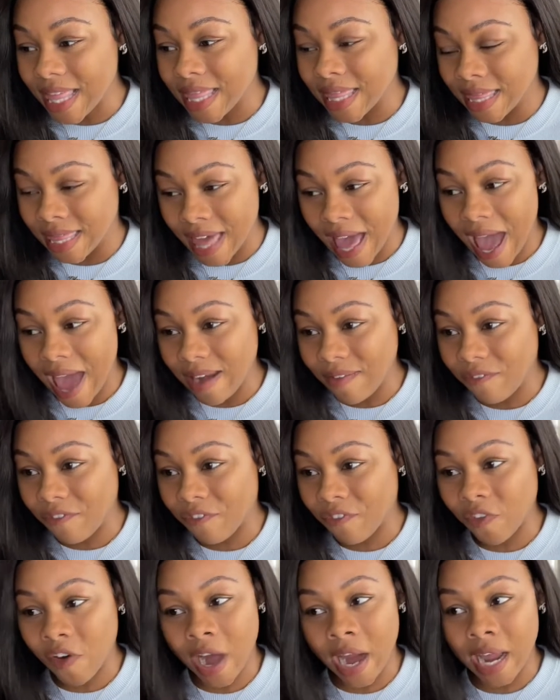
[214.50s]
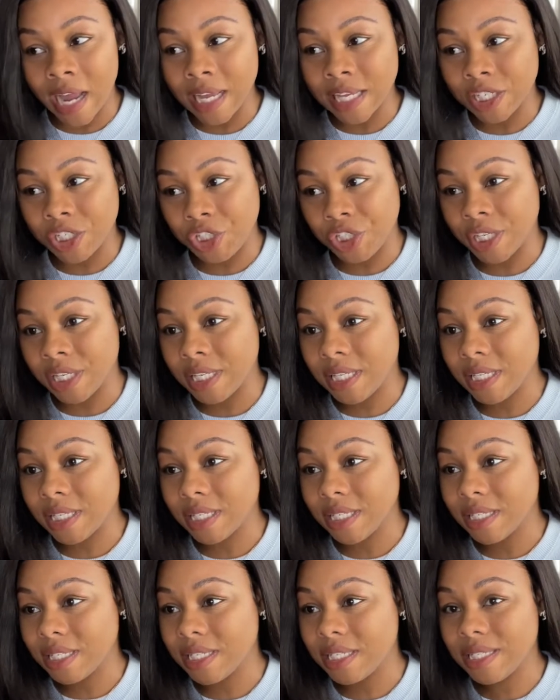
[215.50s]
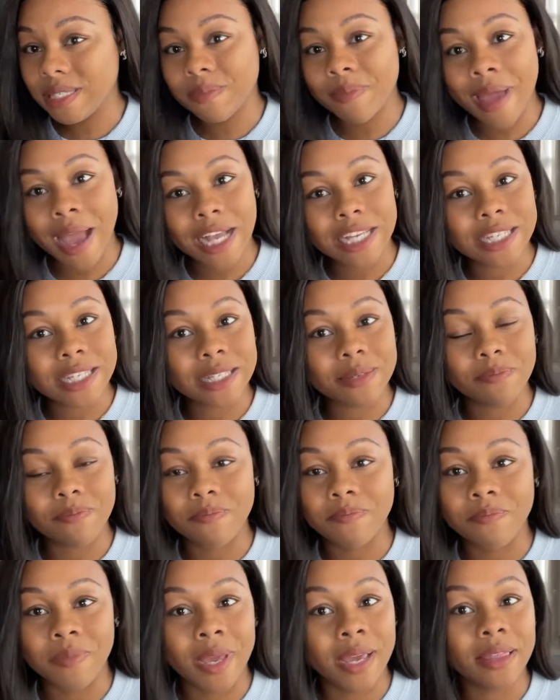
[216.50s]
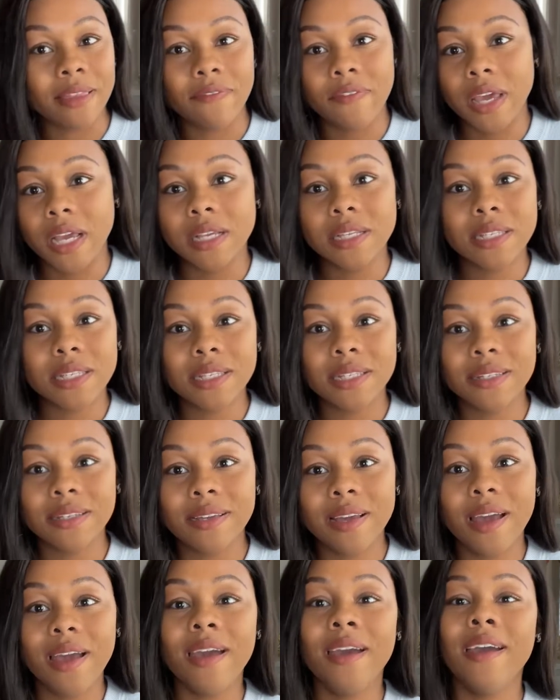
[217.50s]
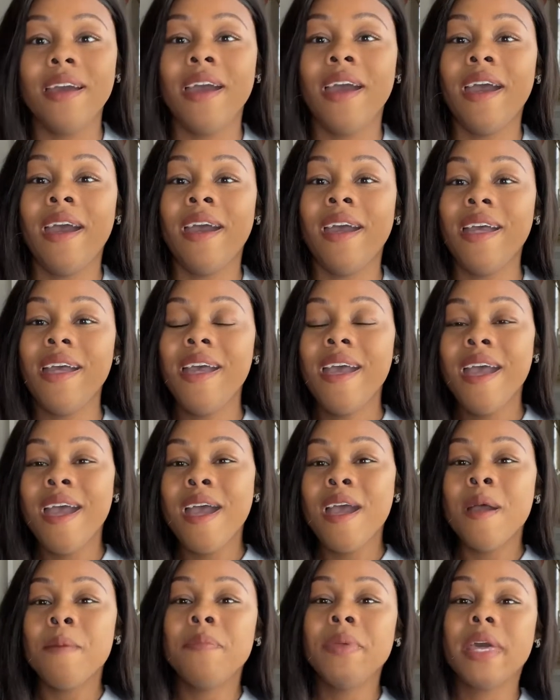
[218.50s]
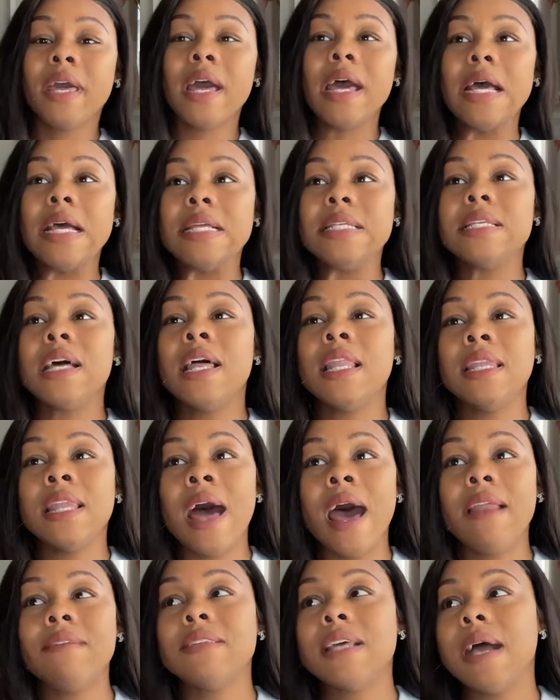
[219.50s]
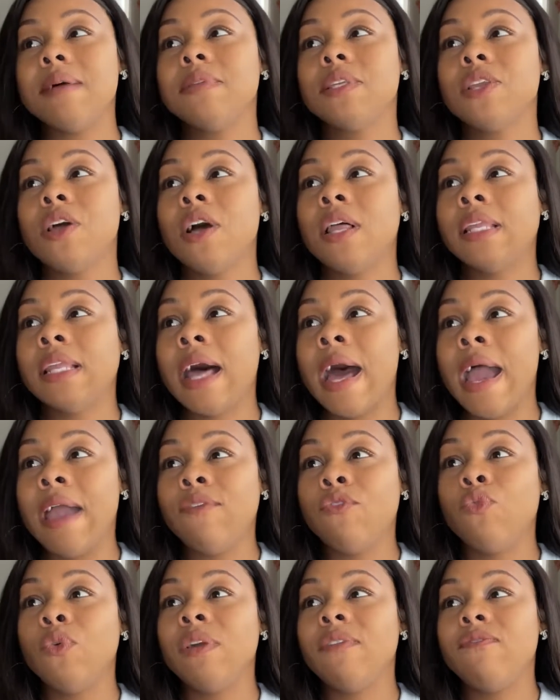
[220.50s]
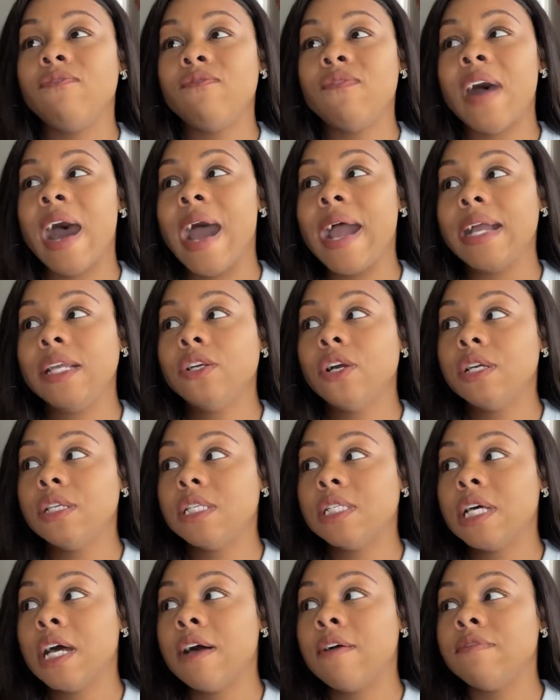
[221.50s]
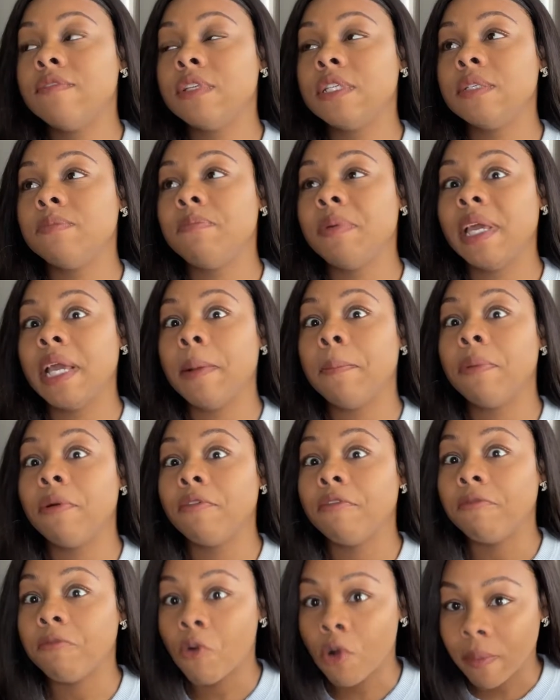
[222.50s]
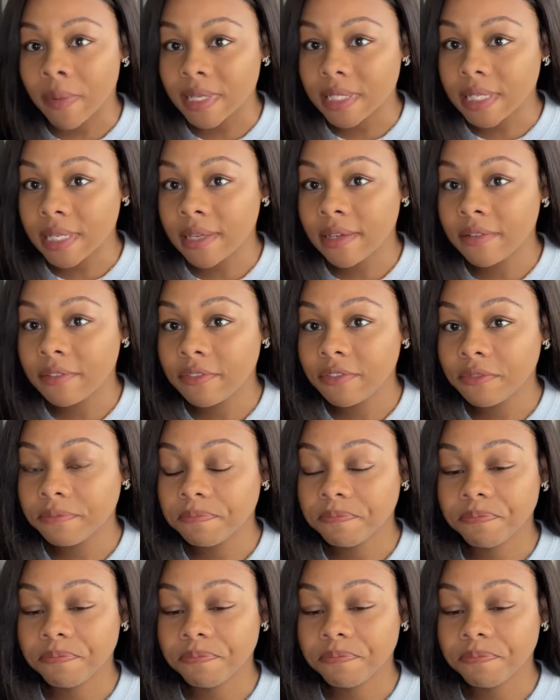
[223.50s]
that phrase just smacks me in the face. Because a lot of times in our life, we find ourselves being performative,